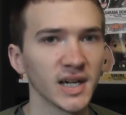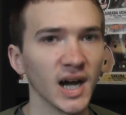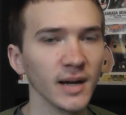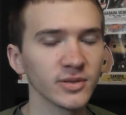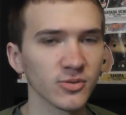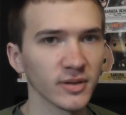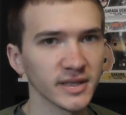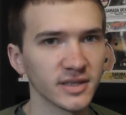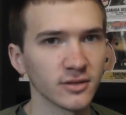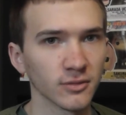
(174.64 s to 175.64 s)
I'm
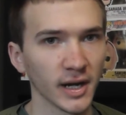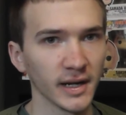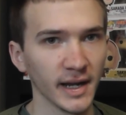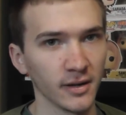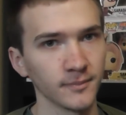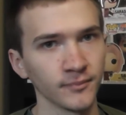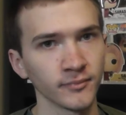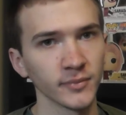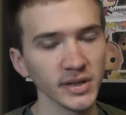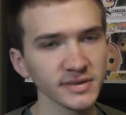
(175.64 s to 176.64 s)
22 right now.
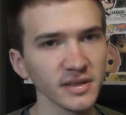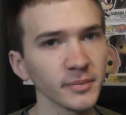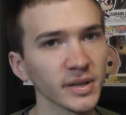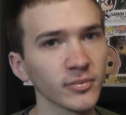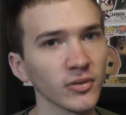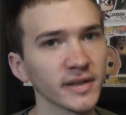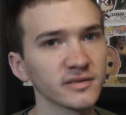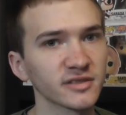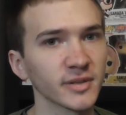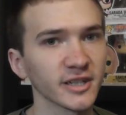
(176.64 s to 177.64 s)
Most of the people I
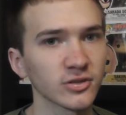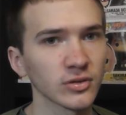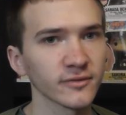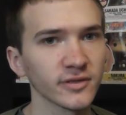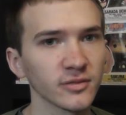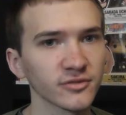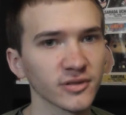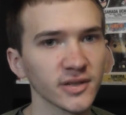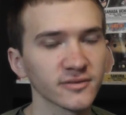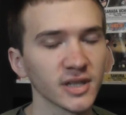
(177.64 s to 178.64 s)
used to make short films
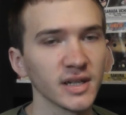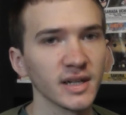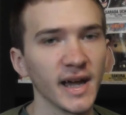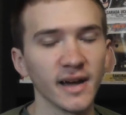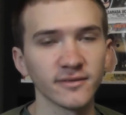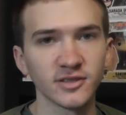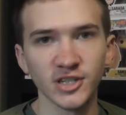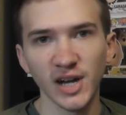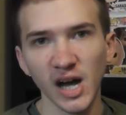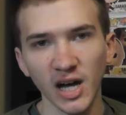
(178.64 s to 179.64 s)
with have
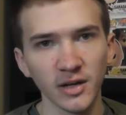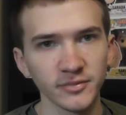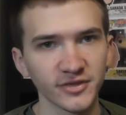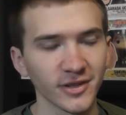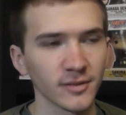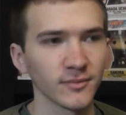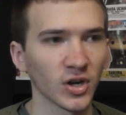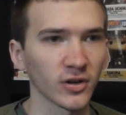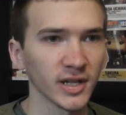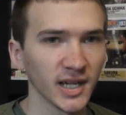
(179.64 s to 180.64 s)
jobs,
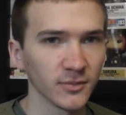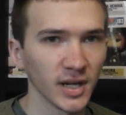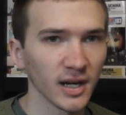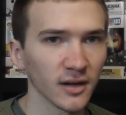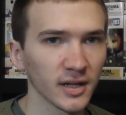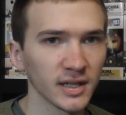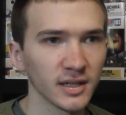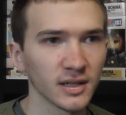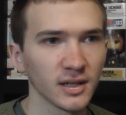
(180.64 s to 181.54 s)
are getting married,